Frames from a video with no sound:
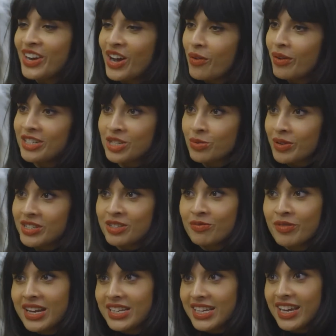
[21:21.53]
No, I just wasn't
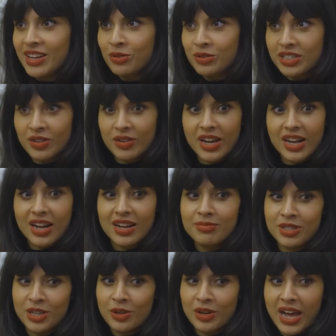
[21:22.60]
ready. And also like, I'm
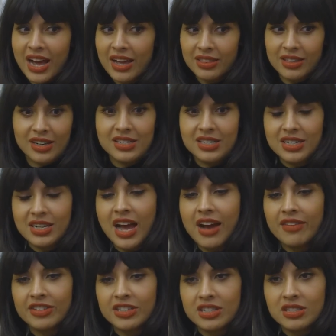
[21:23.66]
so glad that I didn't
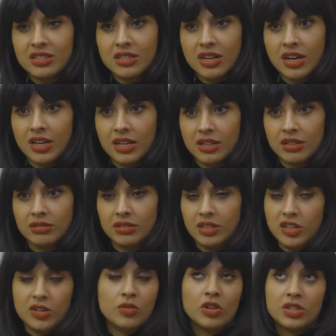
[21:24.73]
have a
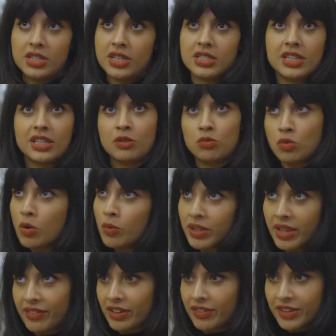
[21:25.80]
not to say there's anything wrong with
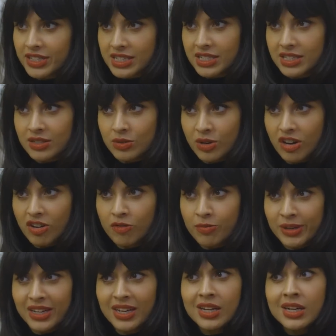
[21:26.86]
having a first kiss at 12,
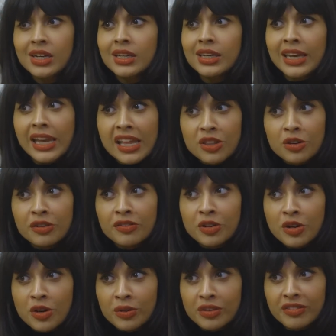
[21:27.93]
but neither of you
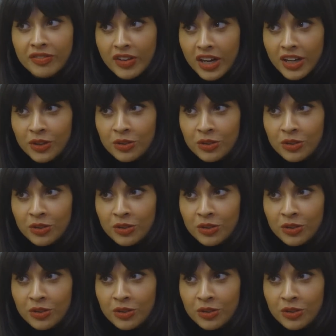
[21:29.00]
know what the fuck